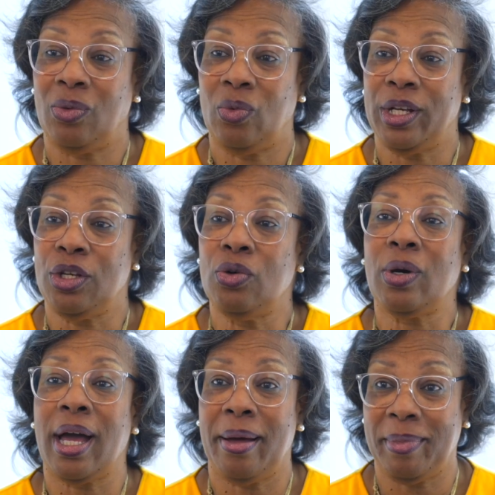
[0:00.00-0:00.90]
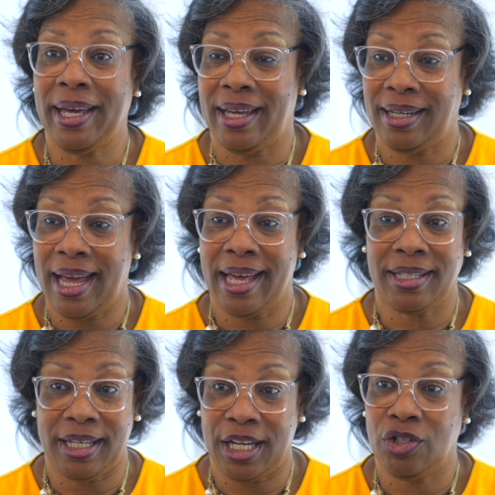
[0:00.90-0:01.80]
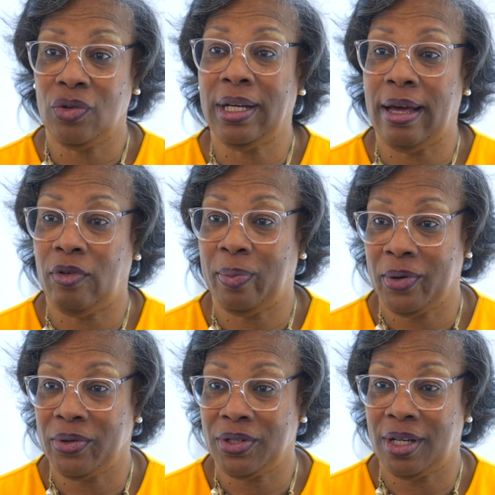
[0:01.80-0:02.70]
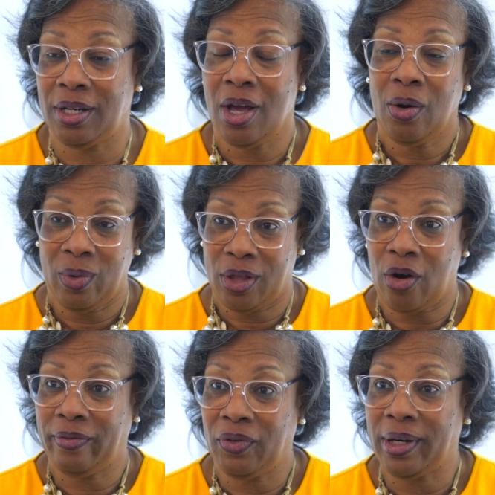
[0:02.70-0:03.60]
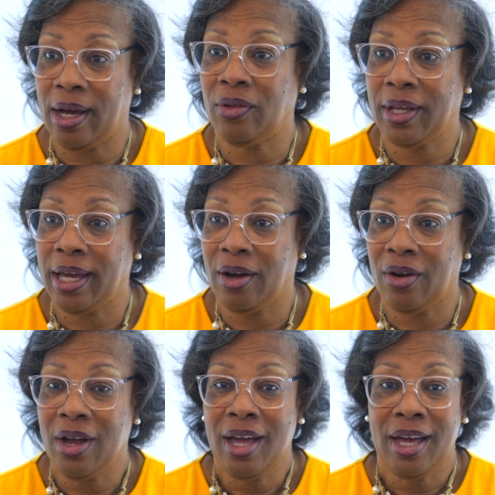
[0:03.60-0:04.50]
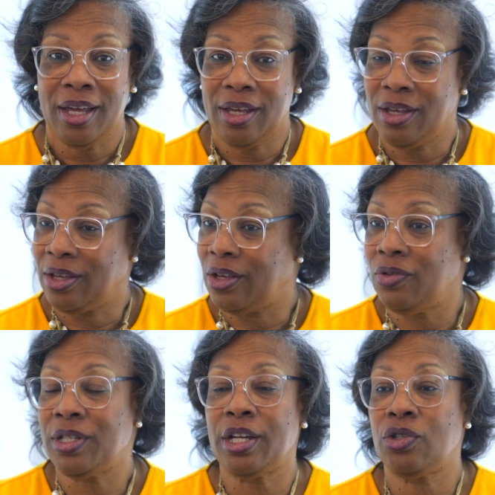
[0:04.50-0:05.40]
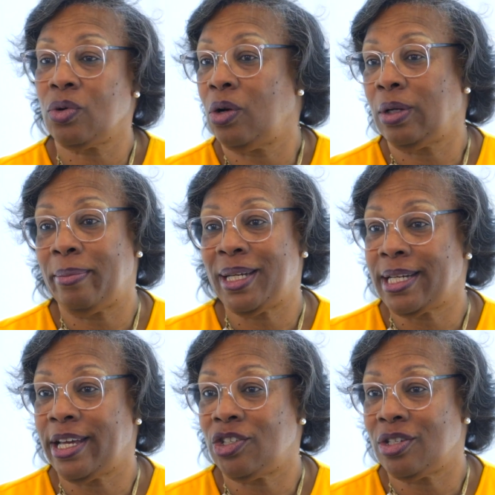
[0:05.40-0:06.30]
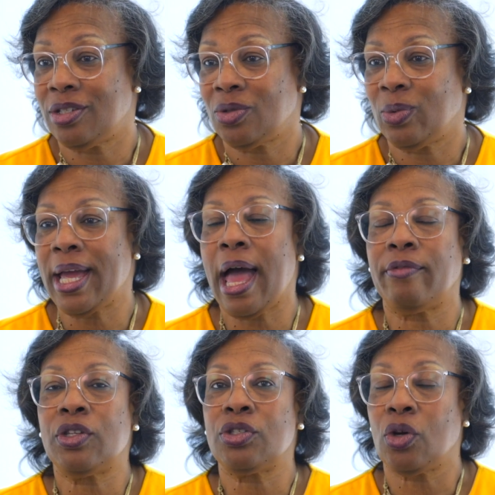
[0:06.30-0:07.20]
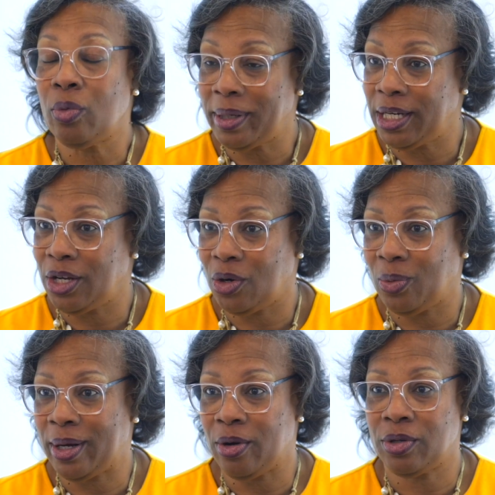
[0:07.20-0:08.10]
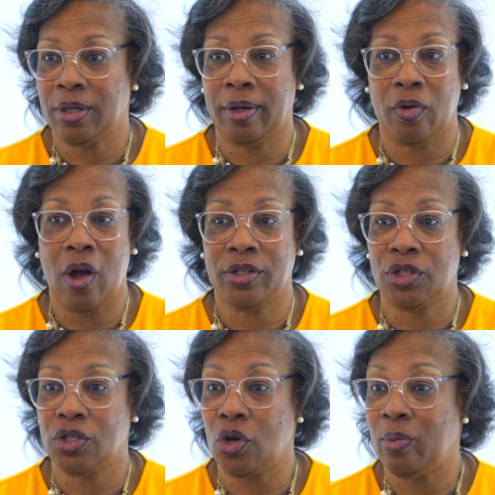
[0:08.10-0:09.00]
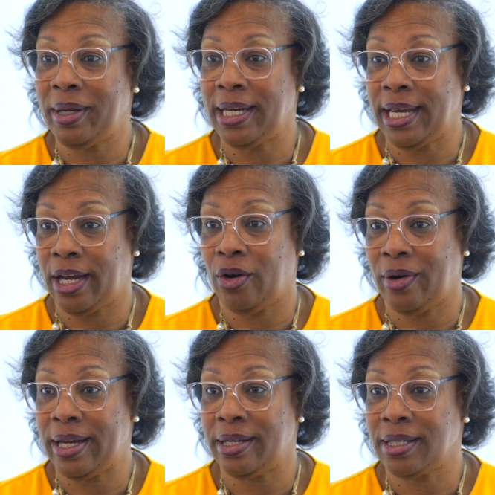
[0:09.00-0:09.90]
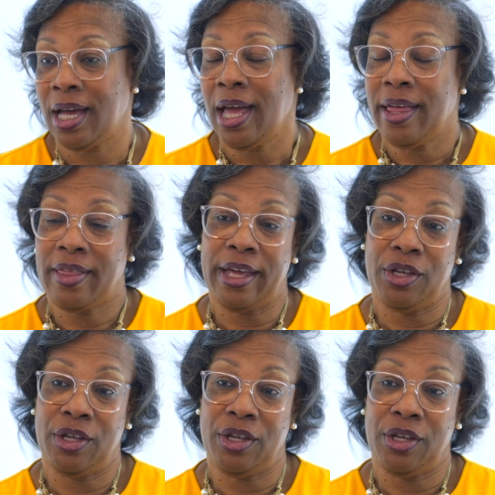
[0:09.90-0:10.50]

When you come in as an entry-level person with Hartford Healthcare, you set your own limitations. We have so many careers across so many areas that